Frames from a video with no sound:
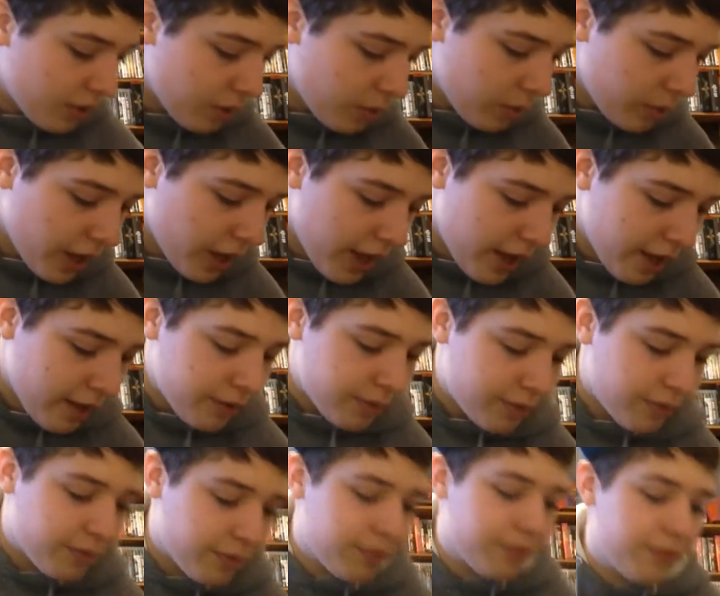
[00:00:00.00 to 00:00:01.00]
We
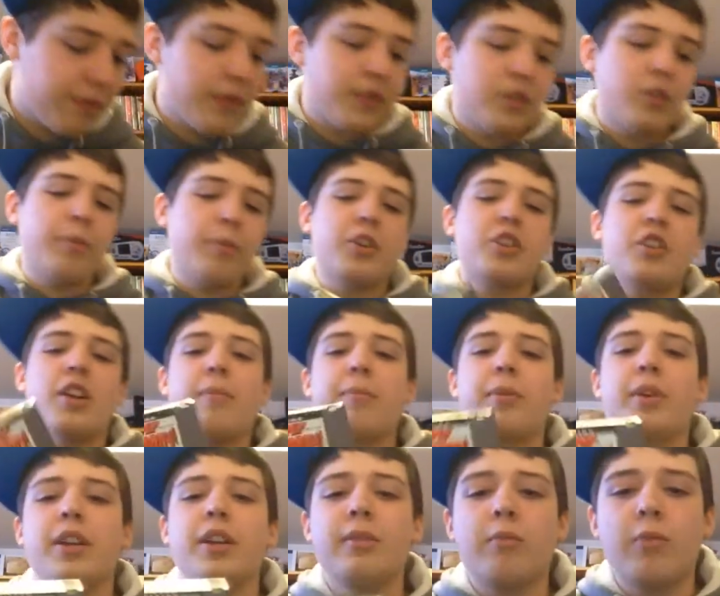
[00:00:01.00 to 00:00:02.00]
have Super
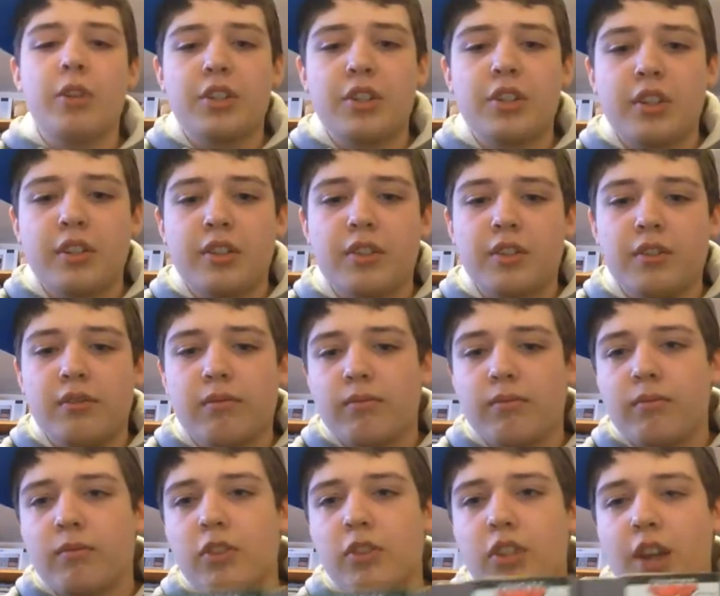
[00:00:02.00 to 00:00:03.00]
Jeopardy, which is
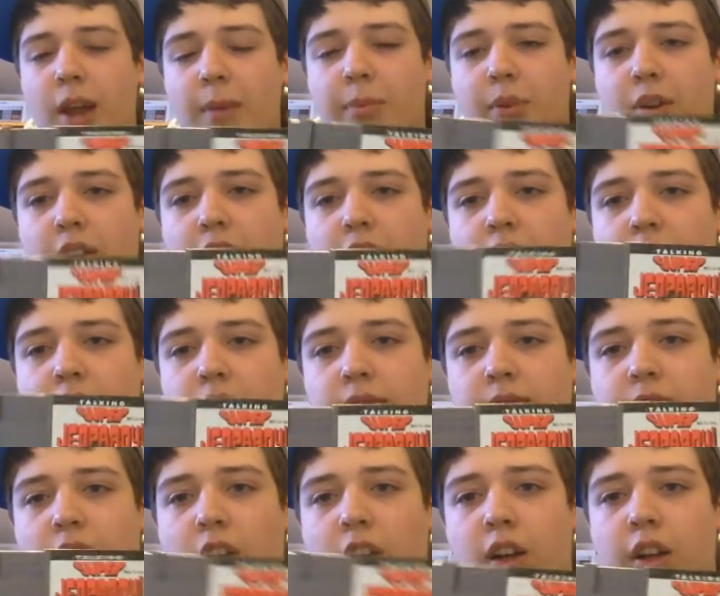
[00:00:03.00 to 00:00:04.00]
Jeopardy
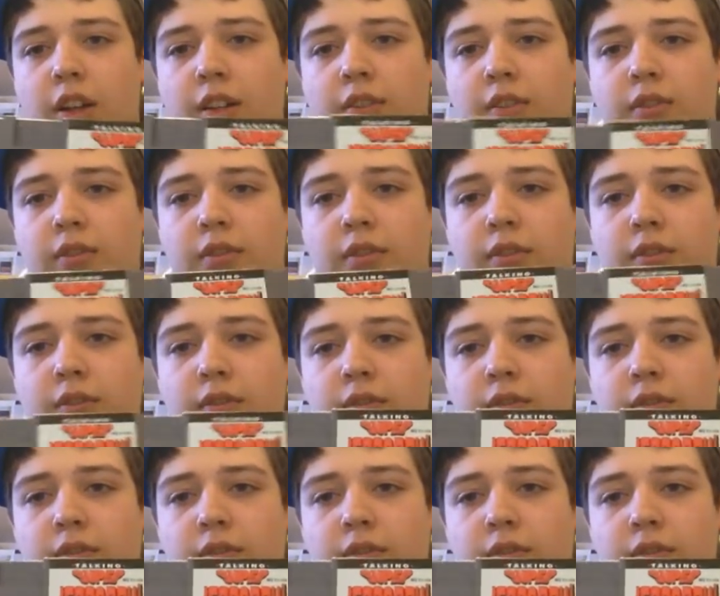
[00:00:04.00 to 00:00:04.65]
on